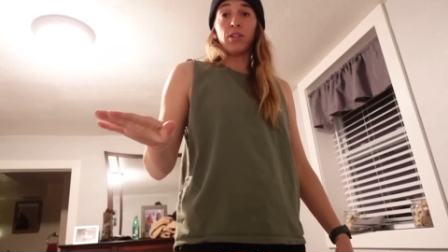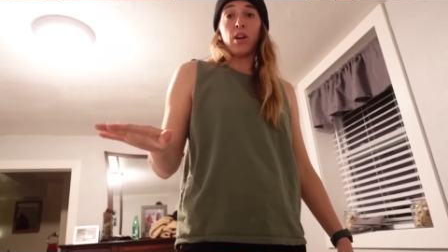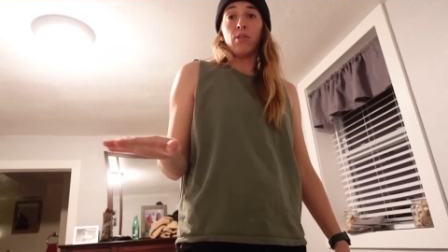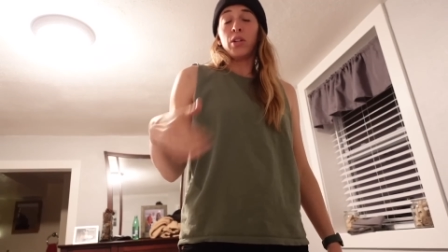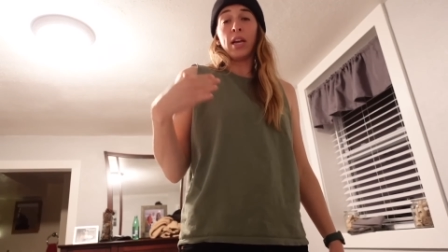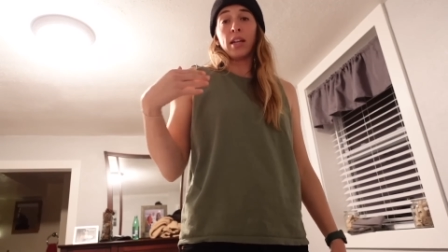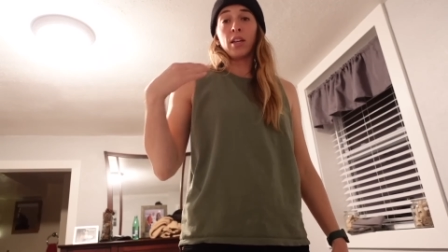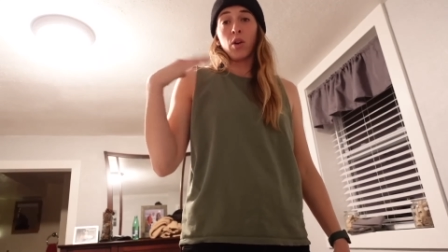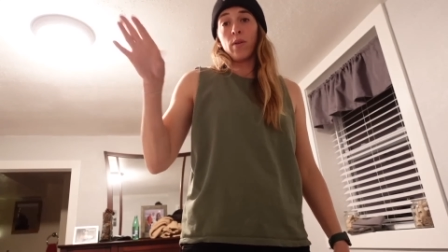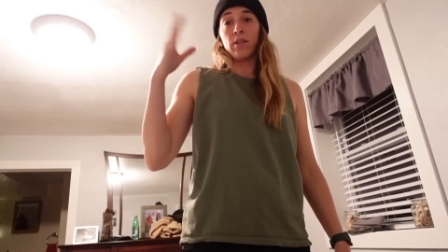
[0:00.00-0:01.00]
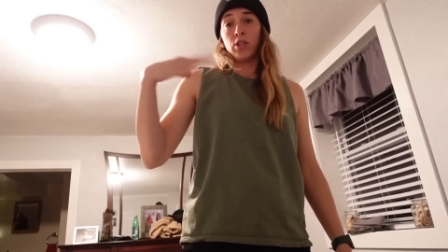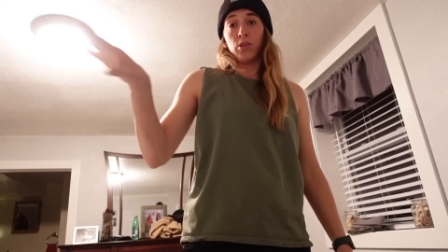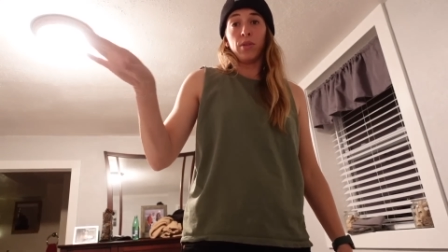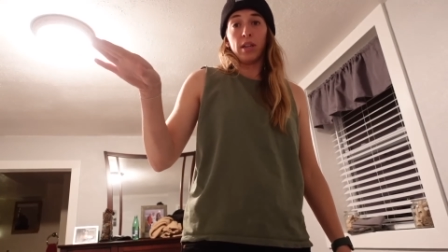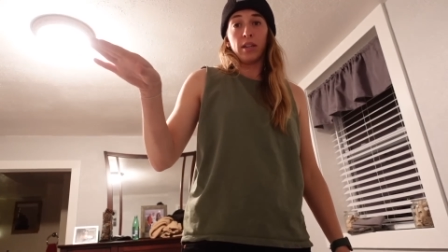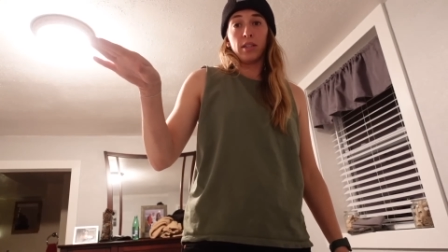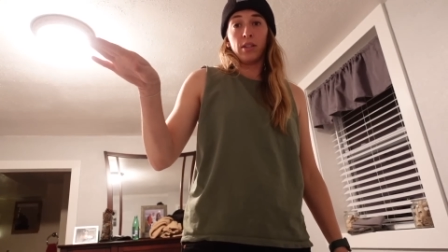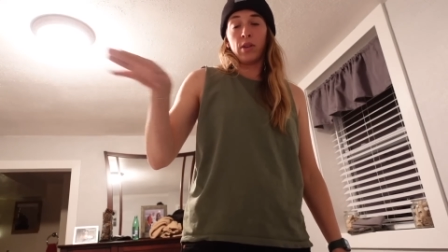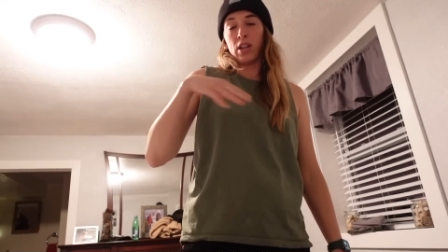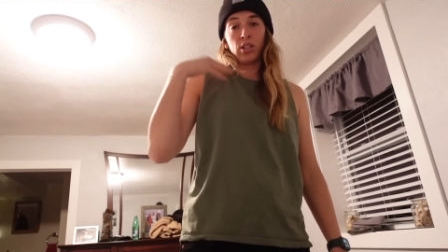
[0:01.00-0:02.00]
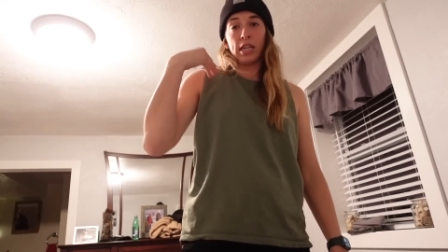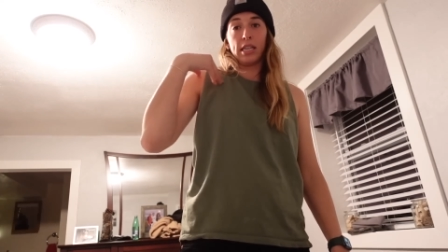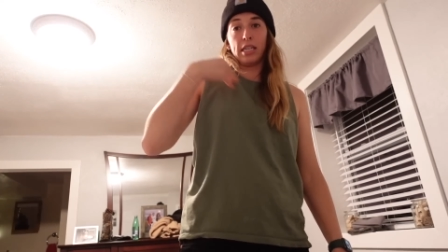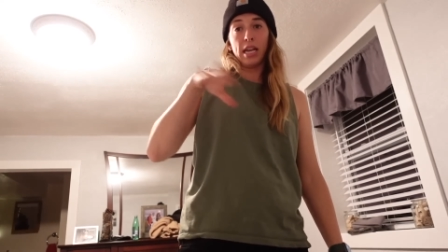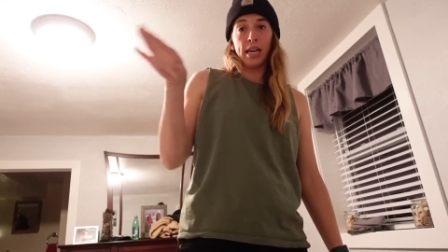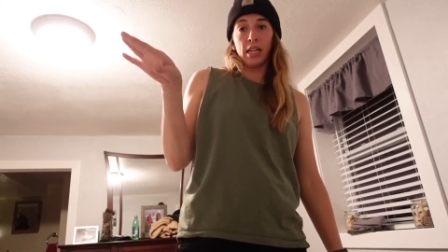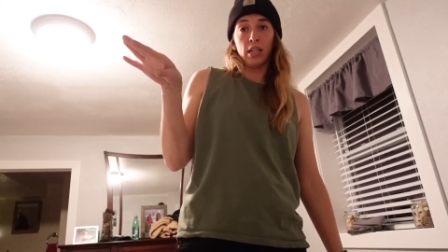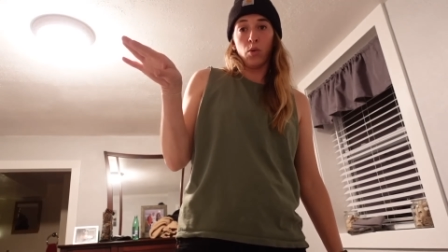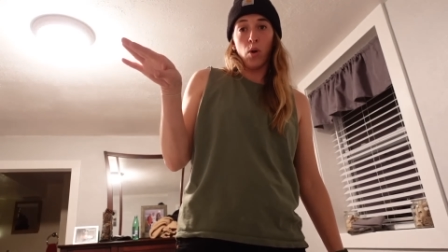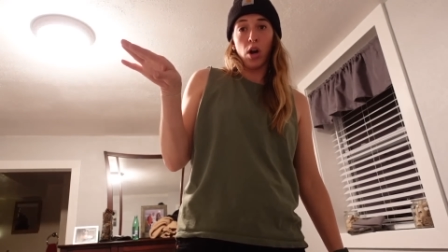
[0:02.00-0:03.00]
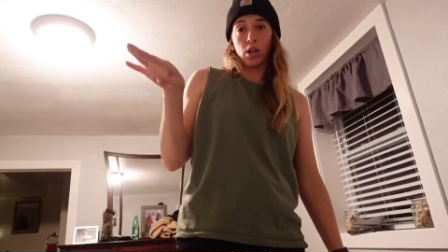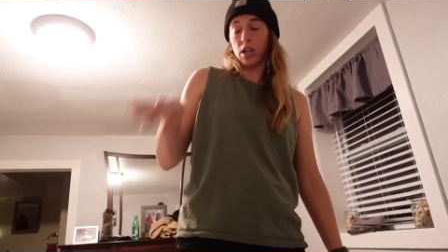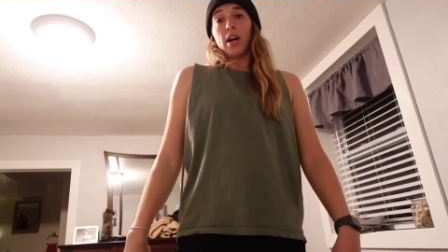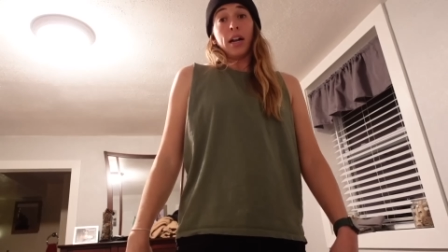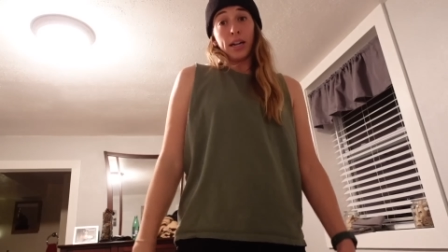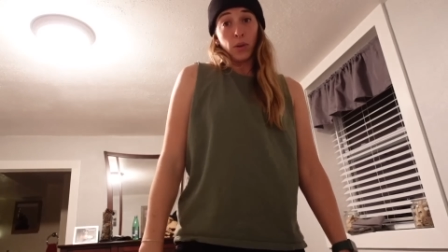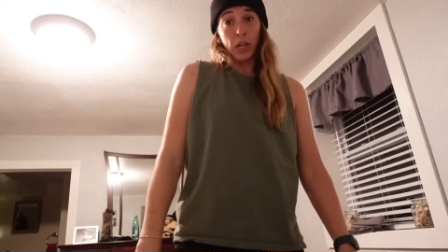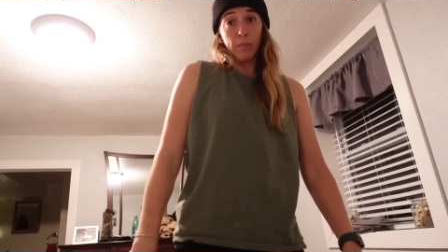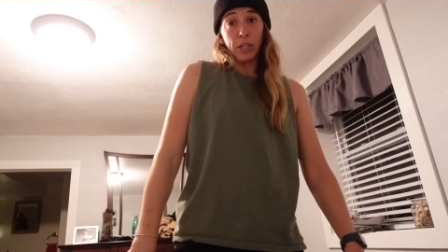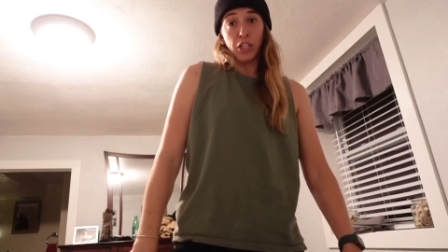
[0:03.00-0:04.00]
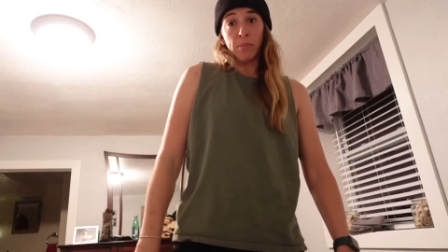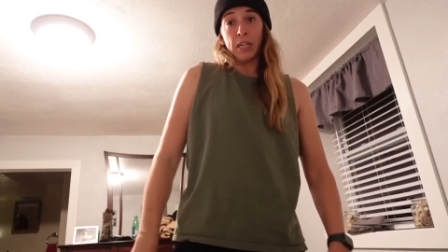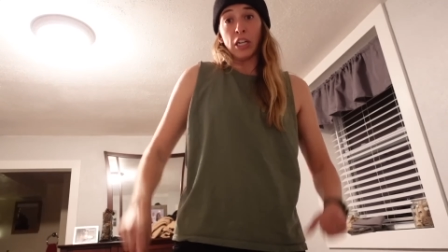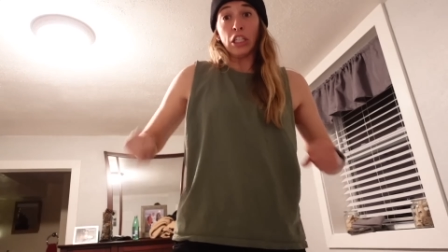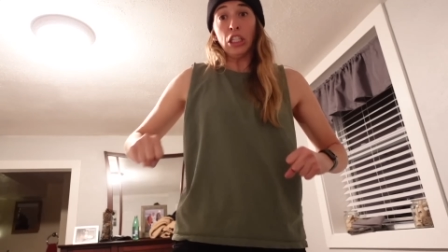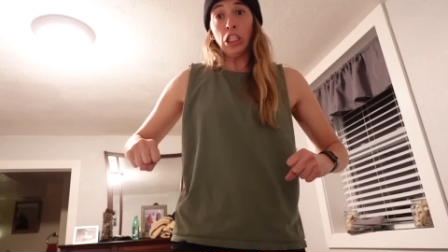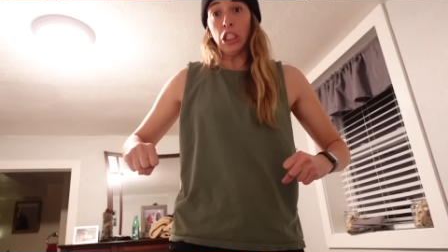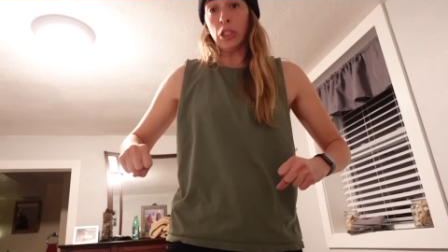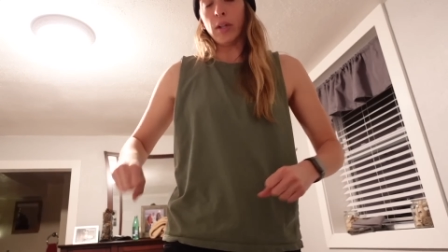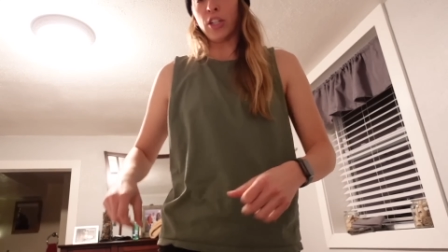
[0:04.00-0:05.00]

snow. You can't like go out and do things. You can't just like take a little walk. And I don't have my gym here. I